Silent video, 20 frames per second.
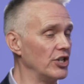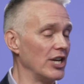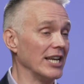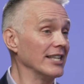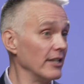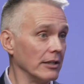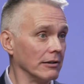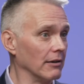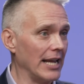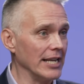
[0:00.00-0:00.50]

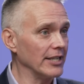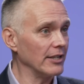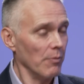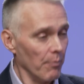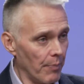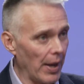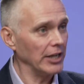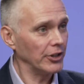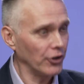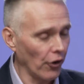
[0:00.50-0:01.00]
isn't
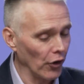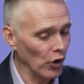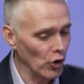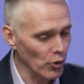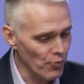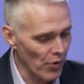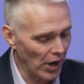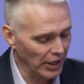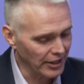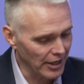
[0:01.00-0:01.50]
based on the
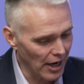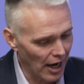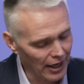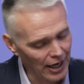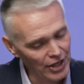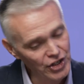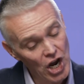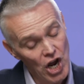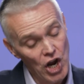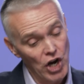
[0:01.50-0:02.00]
good practice
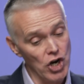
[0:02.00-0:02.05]
guidelines.